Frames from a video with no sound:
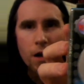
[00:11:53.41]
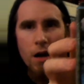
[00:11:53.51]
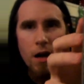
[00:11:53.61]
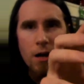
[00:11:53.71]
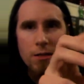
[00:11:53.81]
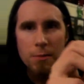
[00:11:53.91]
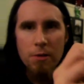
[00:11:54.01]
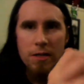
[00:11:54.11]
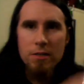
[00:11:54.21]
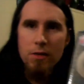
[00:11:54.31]
to
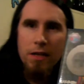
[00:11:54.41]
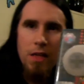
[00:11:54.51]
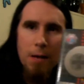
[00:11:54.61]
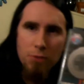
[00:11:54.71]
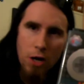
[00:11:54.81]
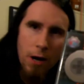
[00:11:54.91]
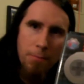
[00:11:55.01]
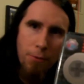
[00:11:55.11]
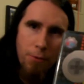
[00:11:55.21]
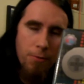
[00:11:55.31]
plug into like a
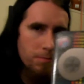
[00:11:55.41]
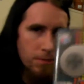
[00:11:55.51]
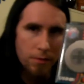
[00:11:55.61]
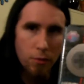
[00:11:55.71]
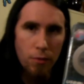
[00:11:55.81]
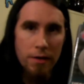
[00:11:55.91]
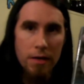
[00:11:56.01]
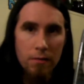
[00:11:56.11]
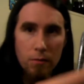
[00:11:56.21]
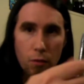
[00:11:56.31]
laptop or
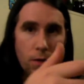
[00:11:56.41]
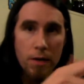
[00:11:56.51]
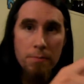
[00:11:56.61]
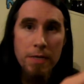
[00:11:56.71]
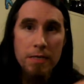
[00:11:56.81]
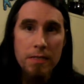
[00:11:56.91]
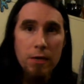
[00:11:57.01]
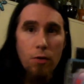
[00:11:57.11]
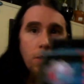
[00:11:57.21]
a PC or